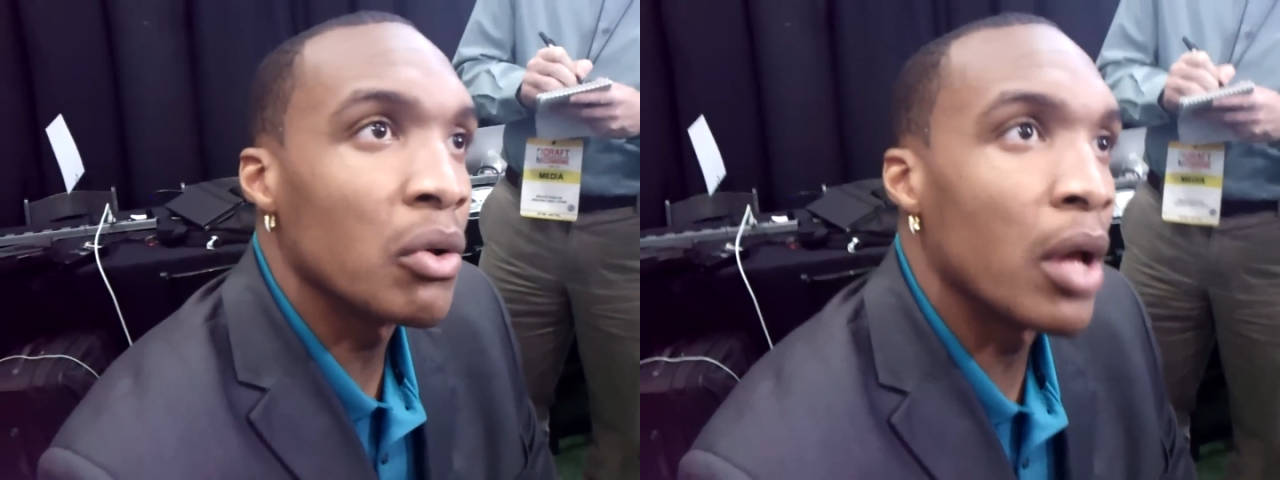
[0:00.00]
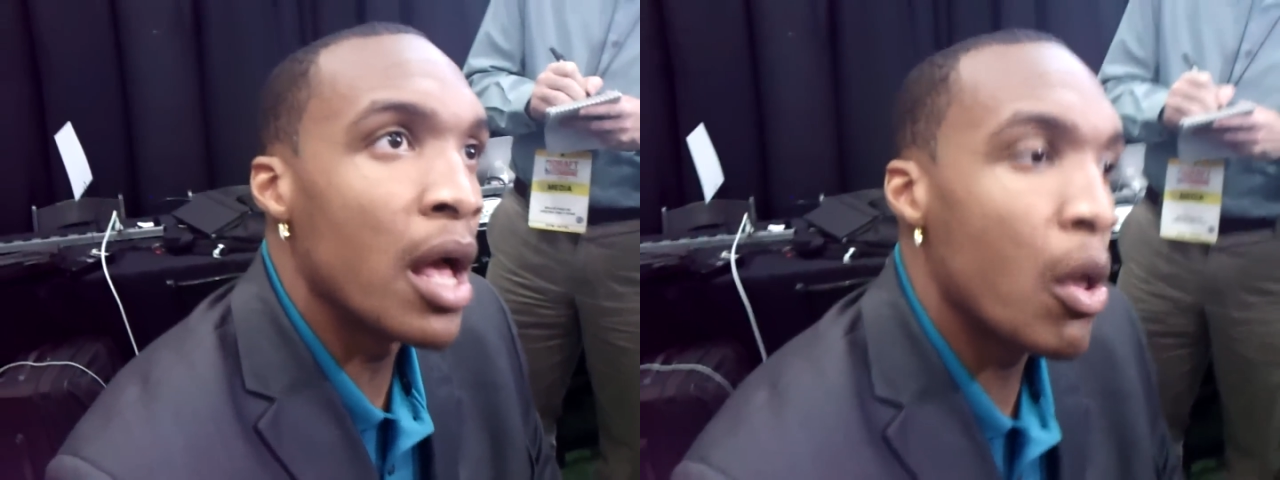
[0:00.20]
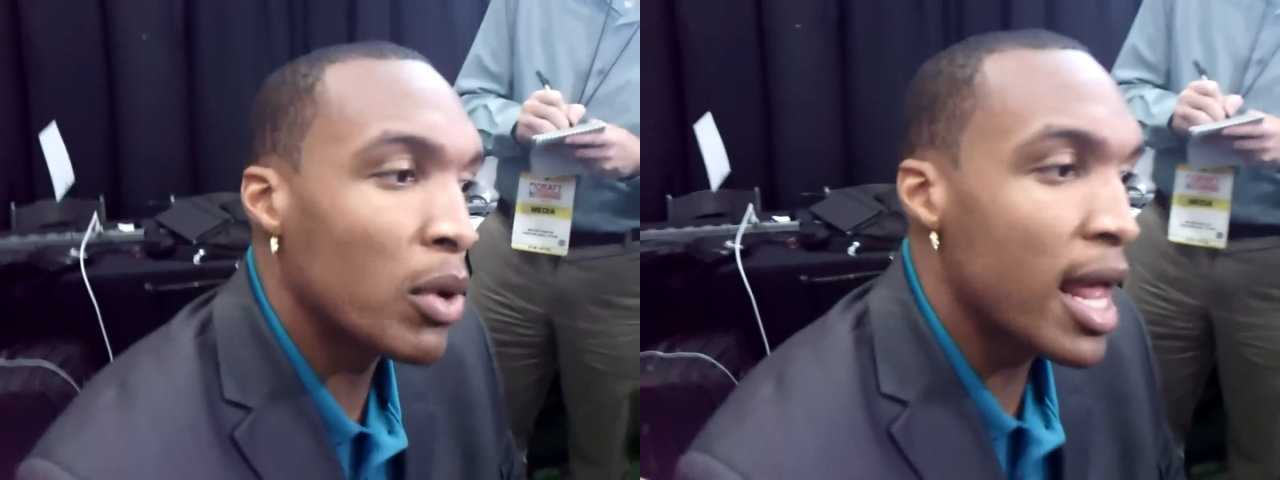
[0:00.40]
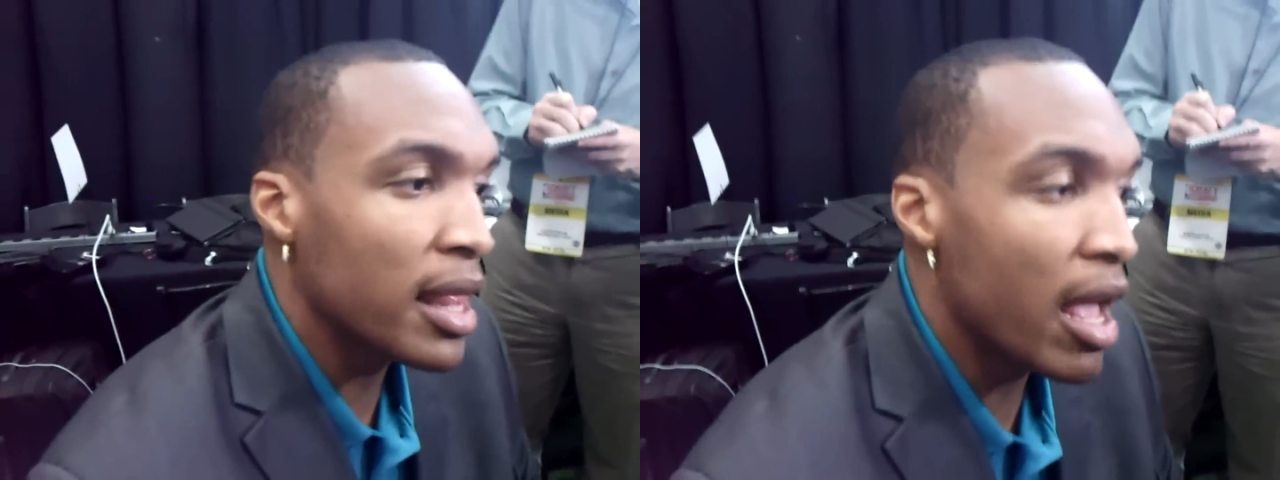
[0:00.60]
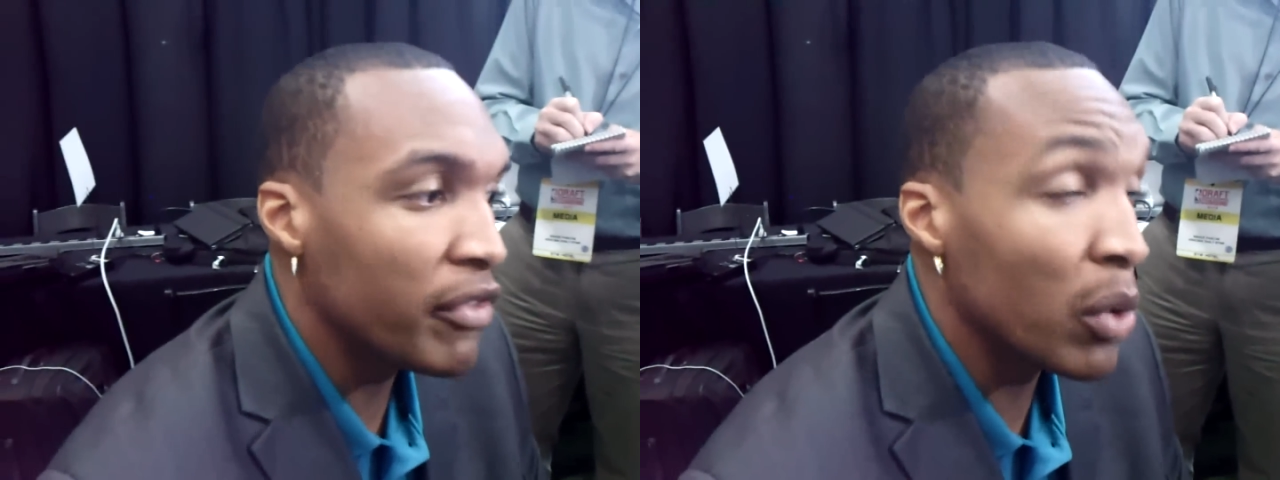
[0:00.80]
when I
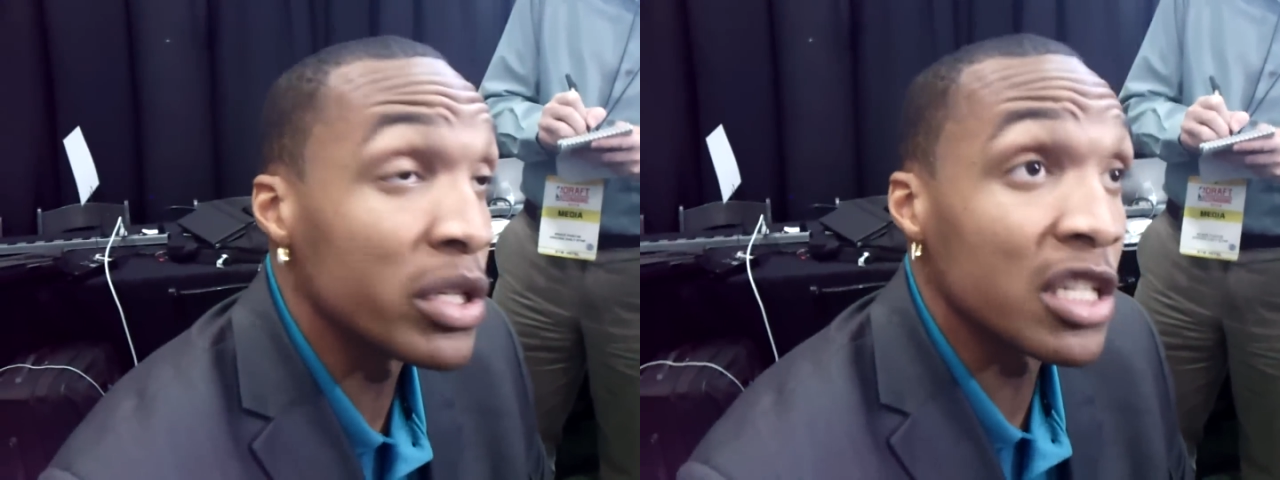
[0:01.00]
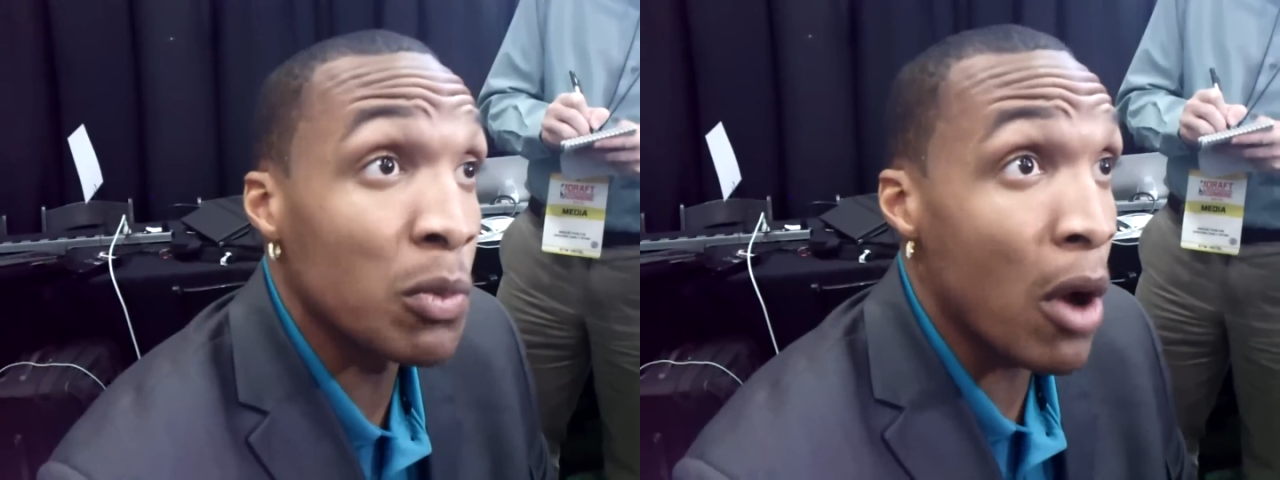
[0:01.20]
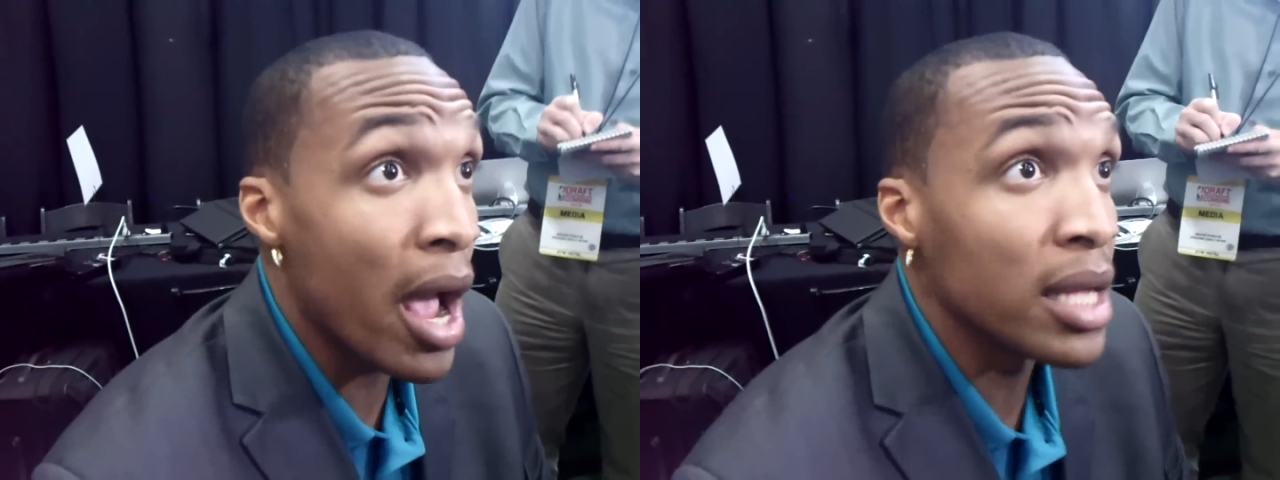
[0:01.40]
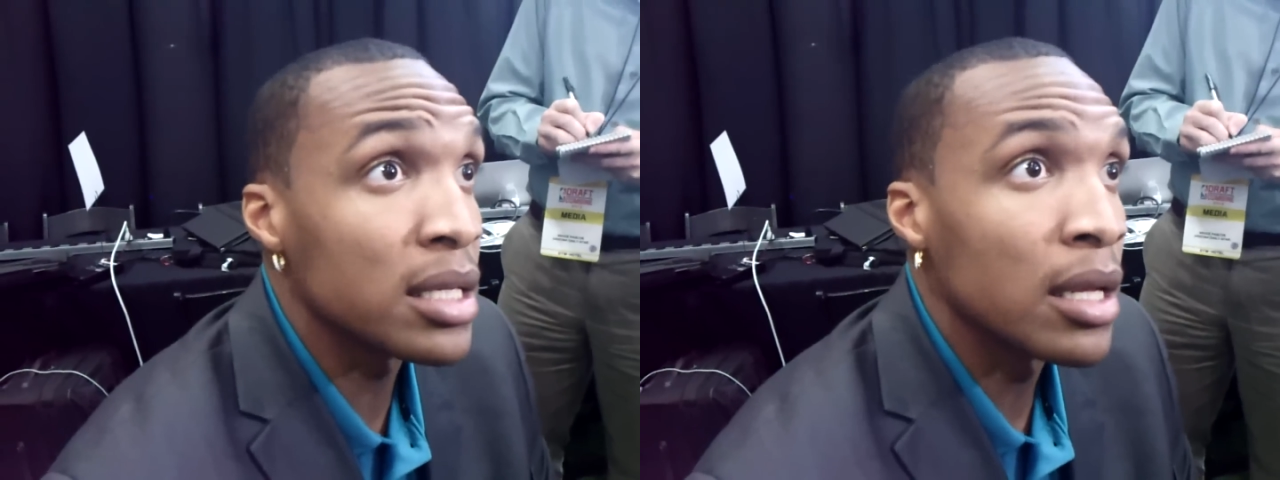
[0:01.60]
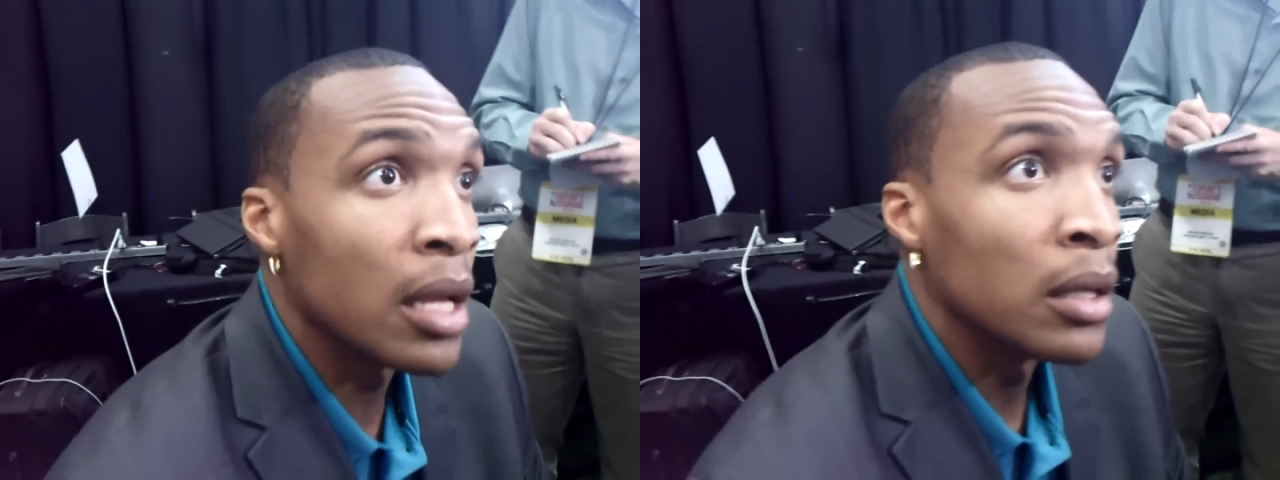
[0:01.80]
left. It was a
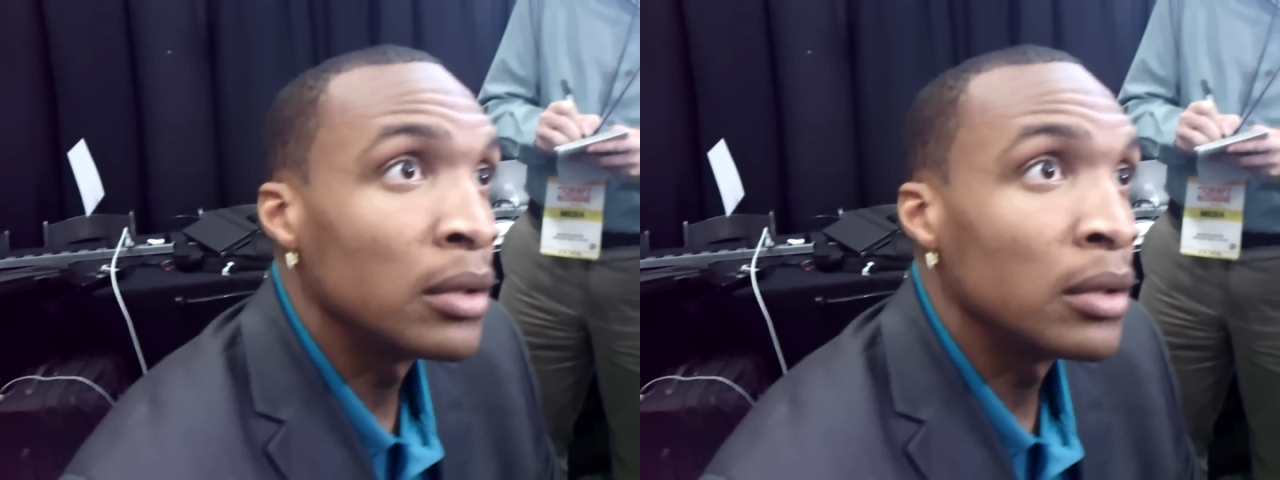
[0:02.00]
surprise.